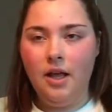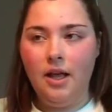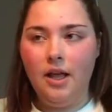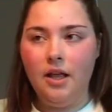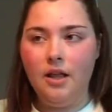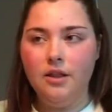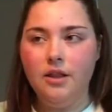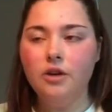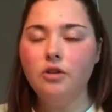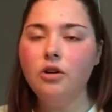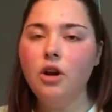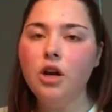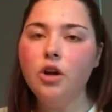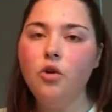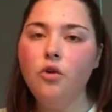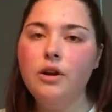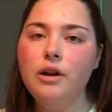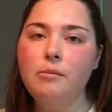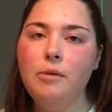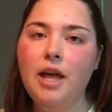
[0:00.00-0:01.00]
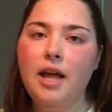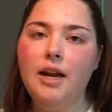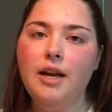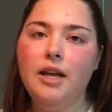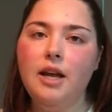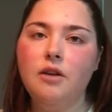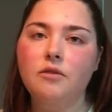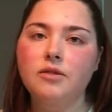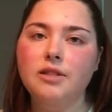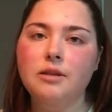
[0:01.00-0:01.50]
They're not going to be handing
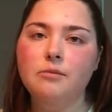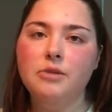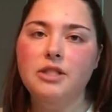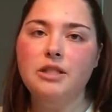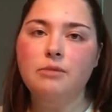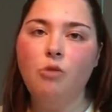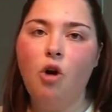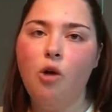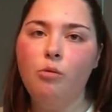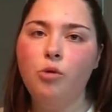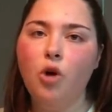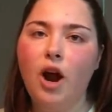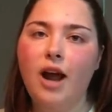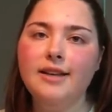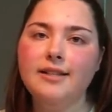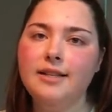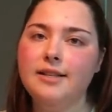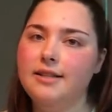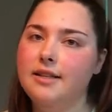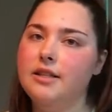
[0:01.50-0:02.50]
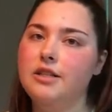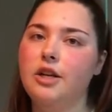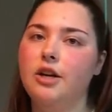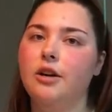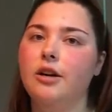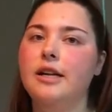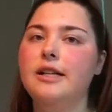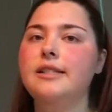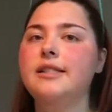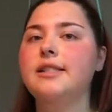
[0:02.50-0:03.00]
out some small prizes this year.
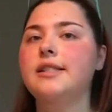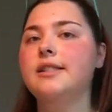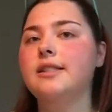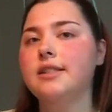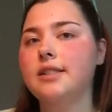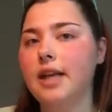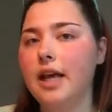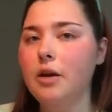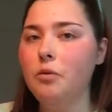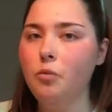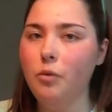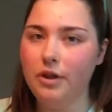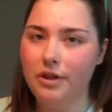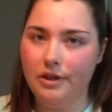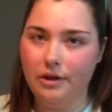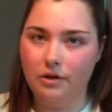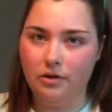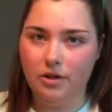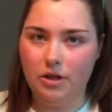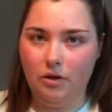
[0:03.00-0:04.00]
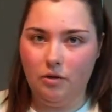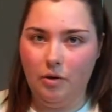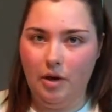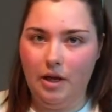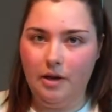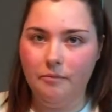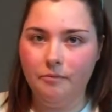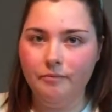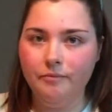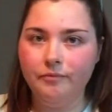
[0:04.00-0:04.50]
Instead, what they're
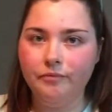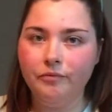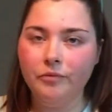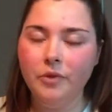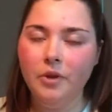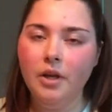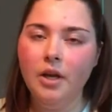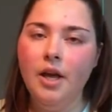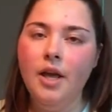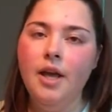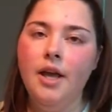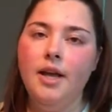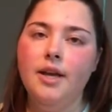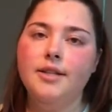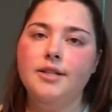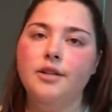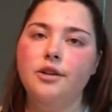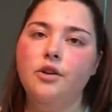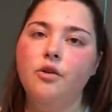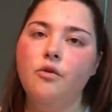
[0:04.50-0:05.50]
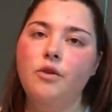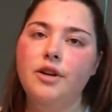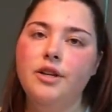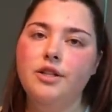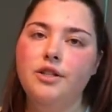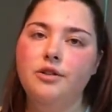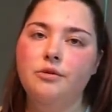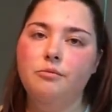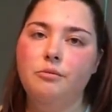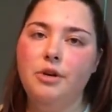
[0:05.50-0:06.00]
doing is they're going
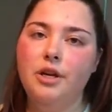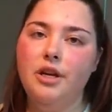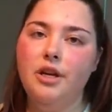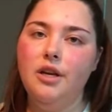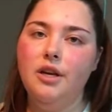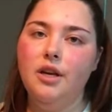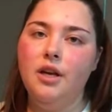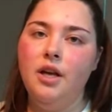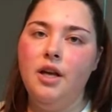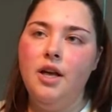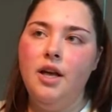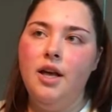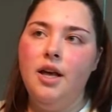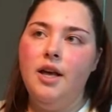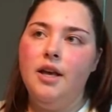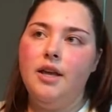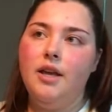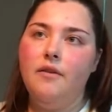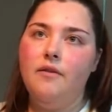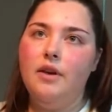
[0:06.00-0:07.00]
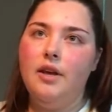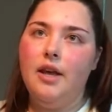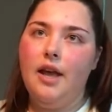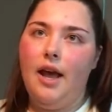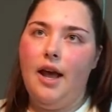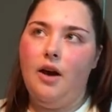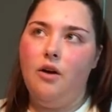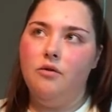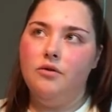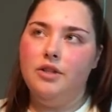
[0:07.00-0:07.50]
to be giving
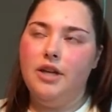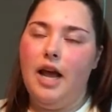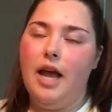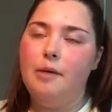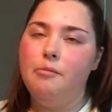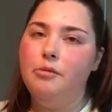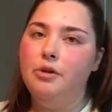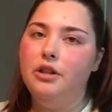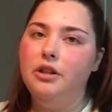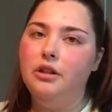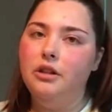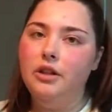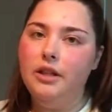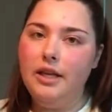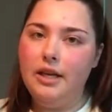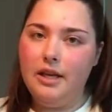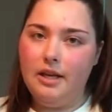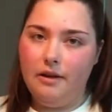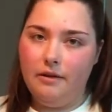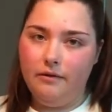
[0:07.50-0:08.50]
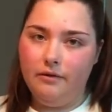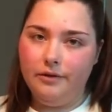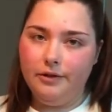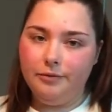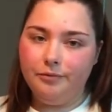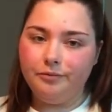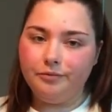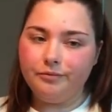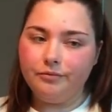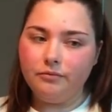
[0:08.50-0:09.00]
out, I believe,
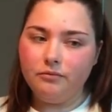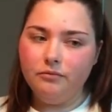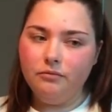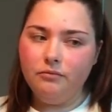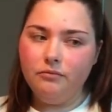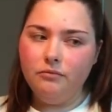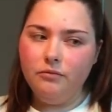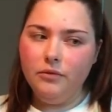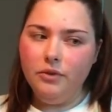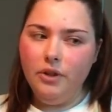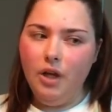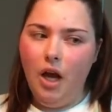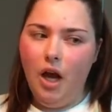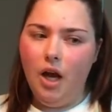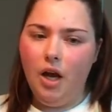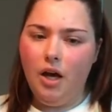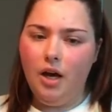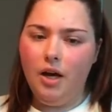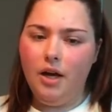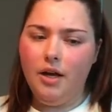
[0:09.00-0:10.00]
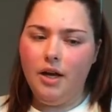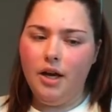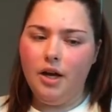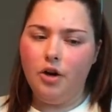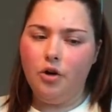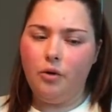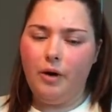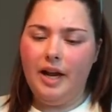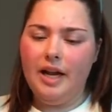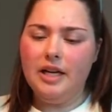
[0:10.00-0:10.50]
a
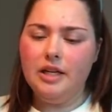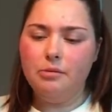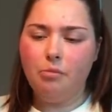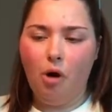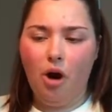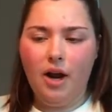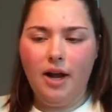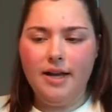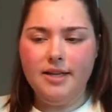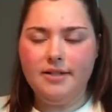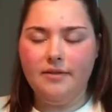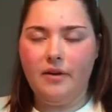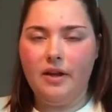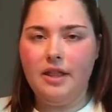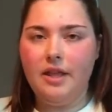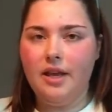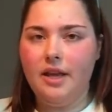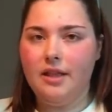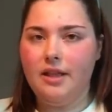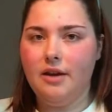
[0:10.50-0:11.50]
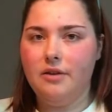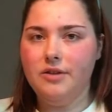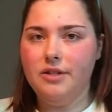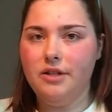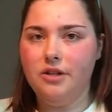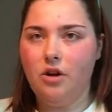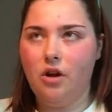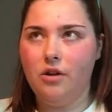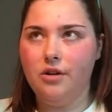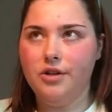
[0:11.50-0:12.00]
grand prize of I think
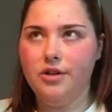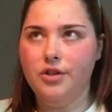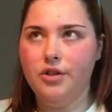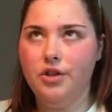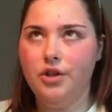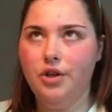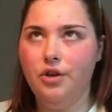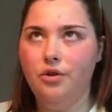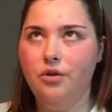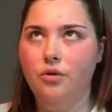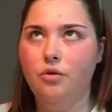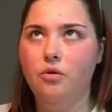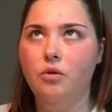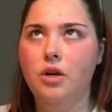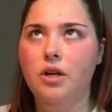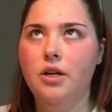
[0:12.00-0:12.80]
$1,000 to